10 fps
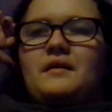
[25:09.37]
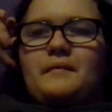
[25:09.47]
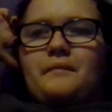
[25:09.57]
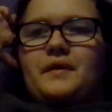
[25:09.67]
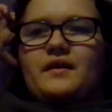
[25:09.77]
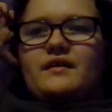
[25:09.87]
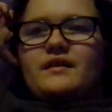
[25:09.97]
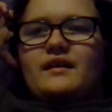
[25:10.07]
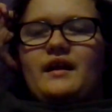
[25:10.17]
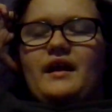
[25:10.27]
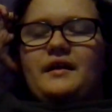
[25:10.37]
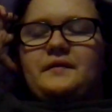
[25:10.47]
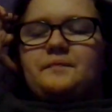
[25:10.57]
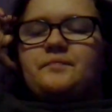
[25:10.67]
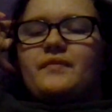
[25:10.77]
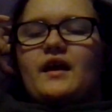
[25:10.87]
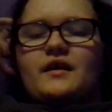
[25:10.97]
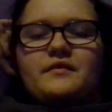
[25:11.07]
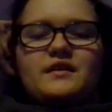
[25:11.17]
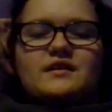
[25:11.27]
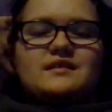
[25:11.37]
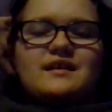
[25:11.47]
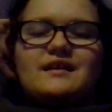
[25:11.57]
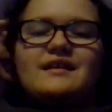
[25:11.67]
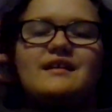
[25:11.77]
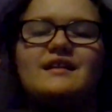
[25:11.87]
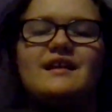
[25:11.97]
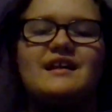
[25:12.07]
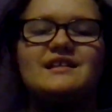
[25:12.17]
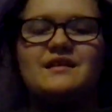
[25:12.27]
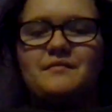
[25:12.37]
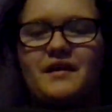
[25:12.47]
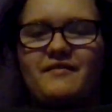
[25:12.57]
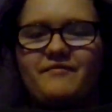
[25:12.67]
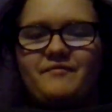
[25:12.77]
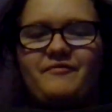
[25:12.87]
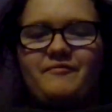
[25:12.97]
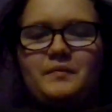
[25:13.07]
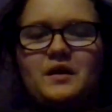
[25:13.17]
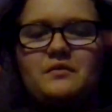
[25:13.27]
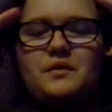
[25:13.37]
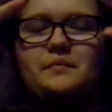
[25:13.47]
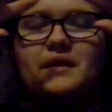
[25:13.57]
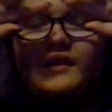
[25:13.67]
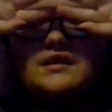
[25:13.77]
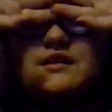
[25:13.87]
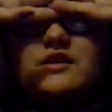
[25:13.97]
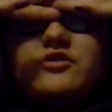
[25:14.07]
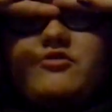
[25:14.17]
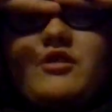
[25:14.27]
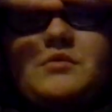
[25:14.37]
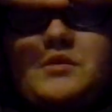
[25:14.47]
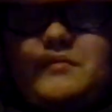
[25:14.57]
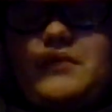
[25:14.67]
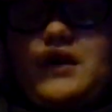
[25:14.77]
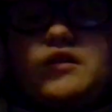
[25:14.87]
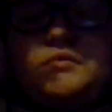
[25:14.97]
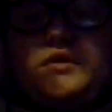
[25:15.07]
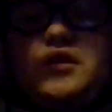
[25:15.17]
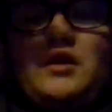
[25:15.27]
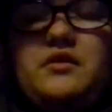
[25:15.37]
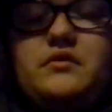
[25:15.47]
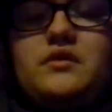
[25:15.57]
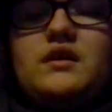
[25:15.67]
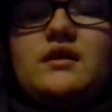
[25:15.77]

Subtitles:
But, yeah. Anyways, like I said, my book will be in the description box below.